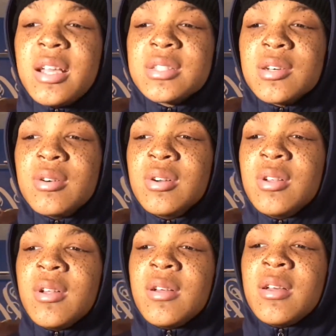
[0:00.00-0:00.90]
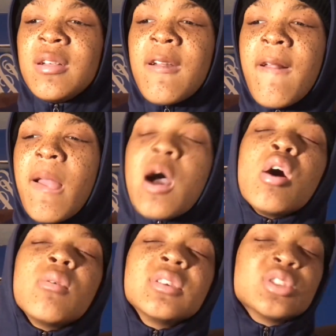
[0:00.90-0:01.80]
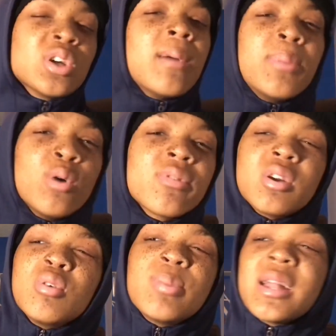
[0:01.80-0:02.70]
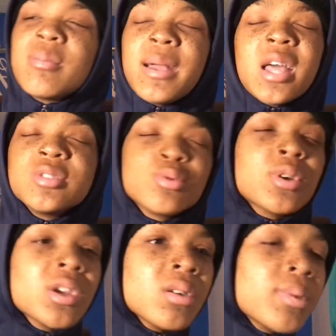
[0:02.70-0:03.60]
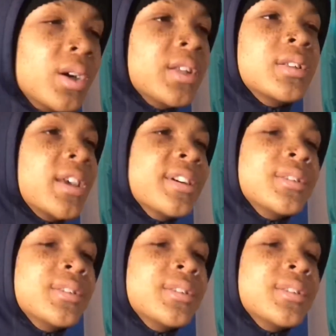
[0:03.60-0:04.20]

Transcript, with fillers: So I don't want to drop both of those back to back. That's weird, bro. That,